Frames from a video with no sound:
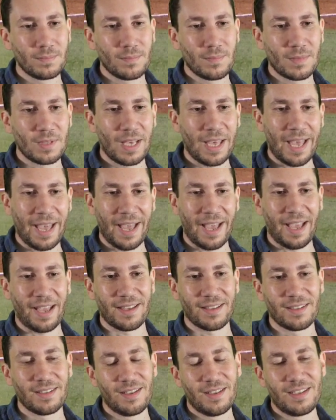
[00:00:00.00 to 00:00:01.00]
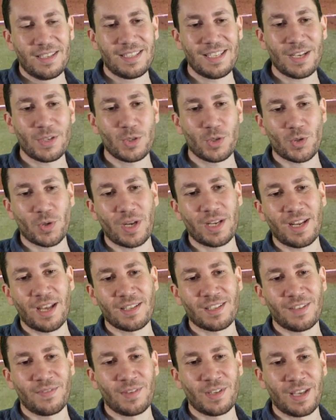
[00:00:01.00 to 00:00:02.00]
Ah, he's actually trying not
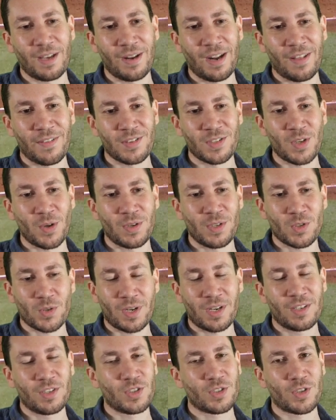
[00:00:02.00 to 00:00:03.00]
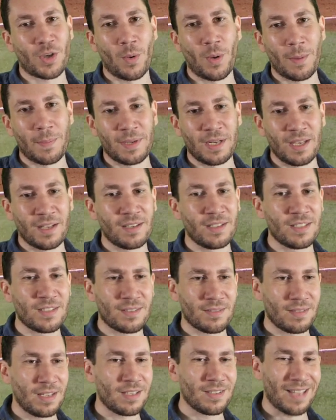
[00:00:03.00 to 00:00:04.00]
to even get out of the zone. He's trying to just go up and in.
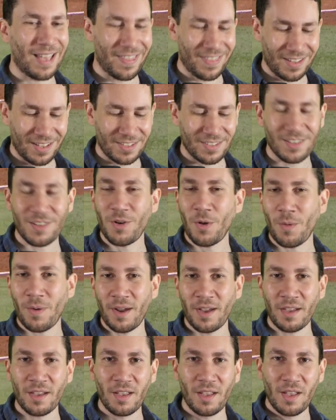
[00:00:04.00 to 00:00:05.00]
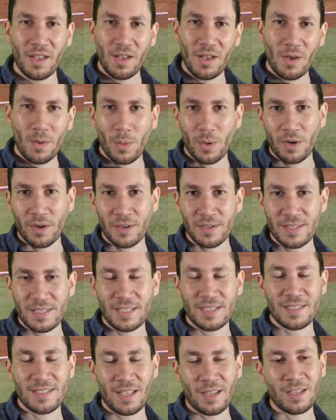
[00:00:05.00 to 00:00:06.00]
I think he's ignoring what Garcia
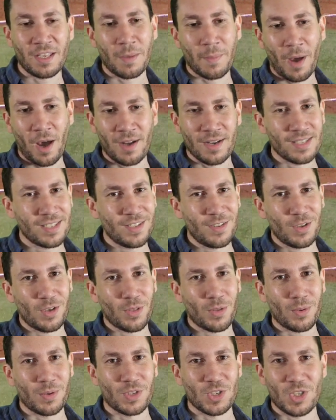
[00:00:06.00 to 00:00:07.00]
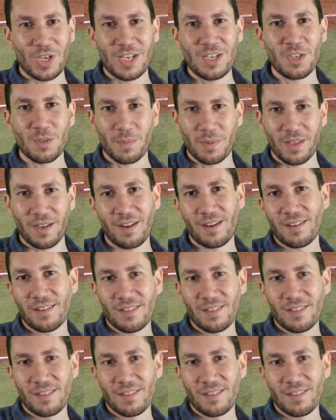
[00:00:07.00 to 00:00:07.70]
is telling him. Honestly, you could throw a changeup there,